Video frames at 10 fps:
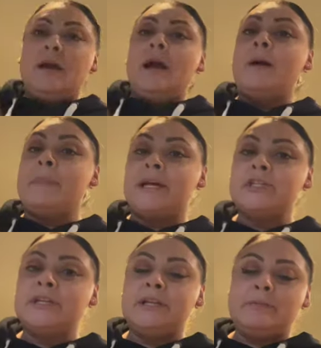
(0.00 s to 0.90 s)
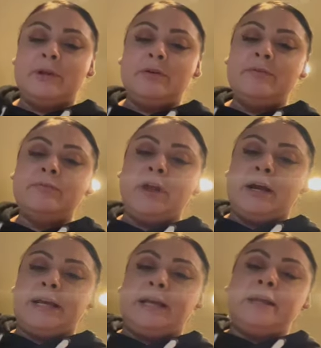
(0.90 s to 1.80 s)
I'm actually in the middle of
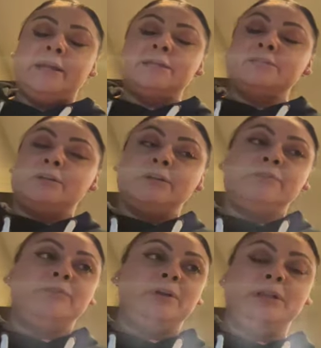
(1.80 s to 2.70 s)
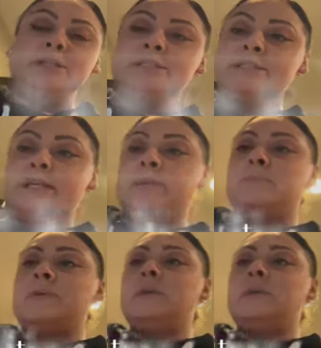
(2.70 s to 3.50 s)
vlogging and I started falling asleep